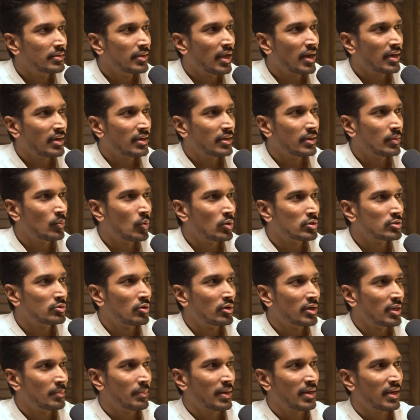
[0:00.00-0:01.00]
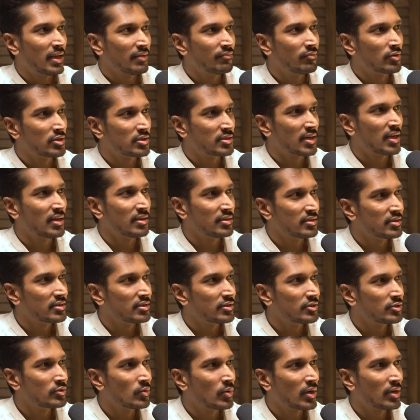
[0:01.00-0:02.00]
that was not in my life was challenge.
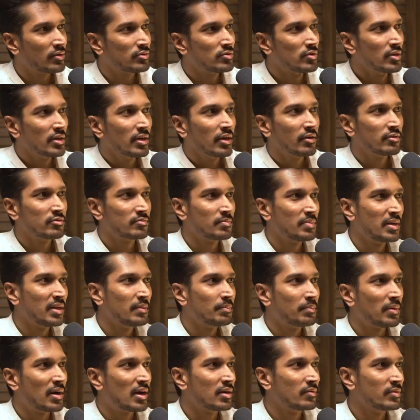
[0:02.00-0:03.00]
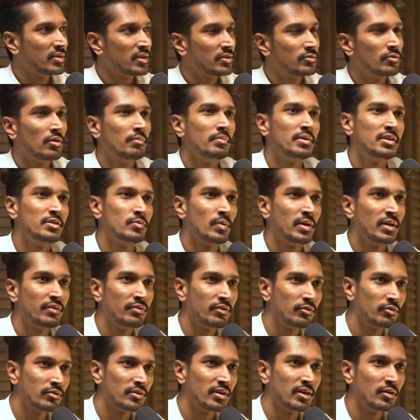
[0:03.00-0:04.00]
So what I was doing, I was playing Plant vs. Zombies
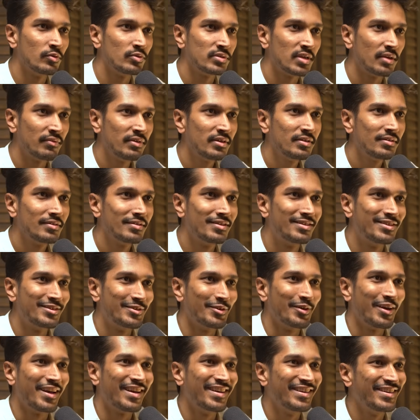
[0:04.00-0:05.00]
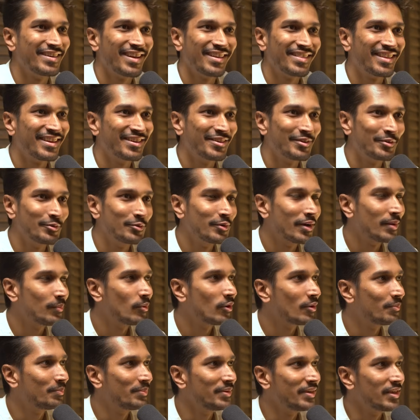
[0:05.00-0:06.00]
20x7. So I had nothing to do. I
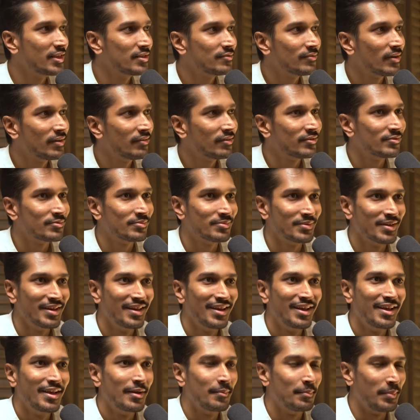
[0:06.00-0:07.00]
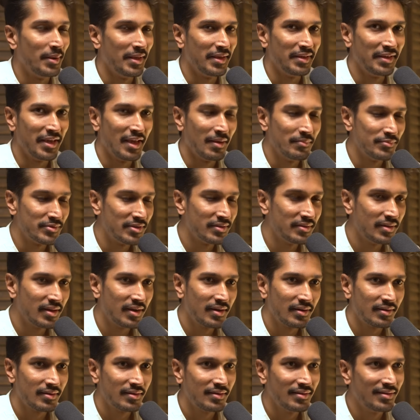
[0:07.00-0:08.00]
bought a PS5. I was playing games in
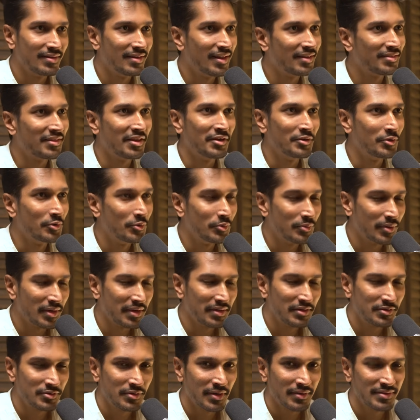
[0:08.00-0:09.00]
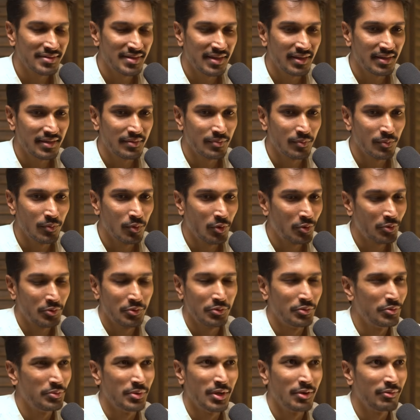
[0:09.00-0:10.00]
that. Nothing to do, right? So I was like, what to
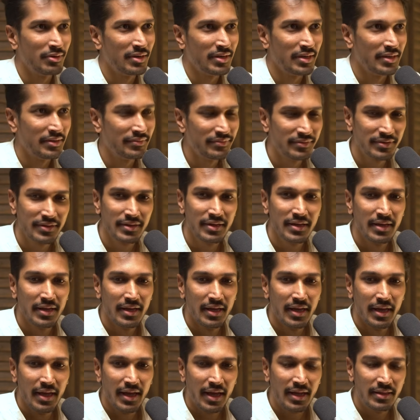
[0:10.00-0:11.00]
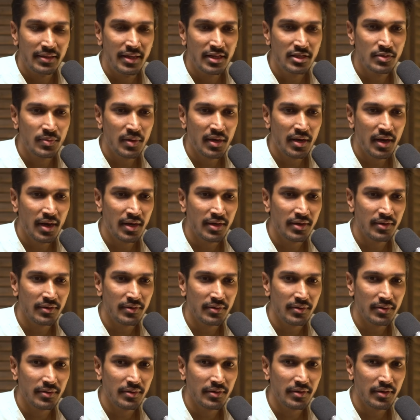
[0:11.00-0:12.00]
do now in life? And that's where I
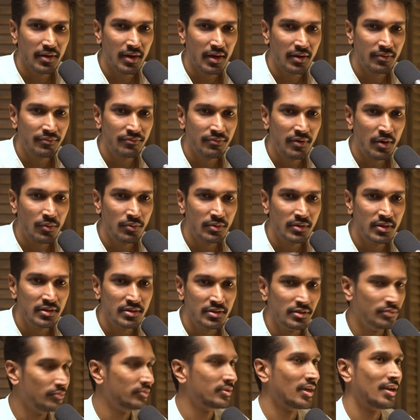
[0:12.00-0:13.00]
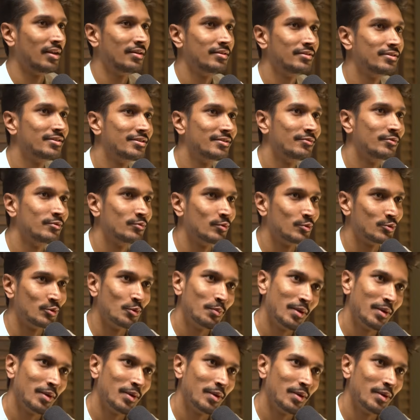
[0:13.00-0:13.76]
found this new challenge, which was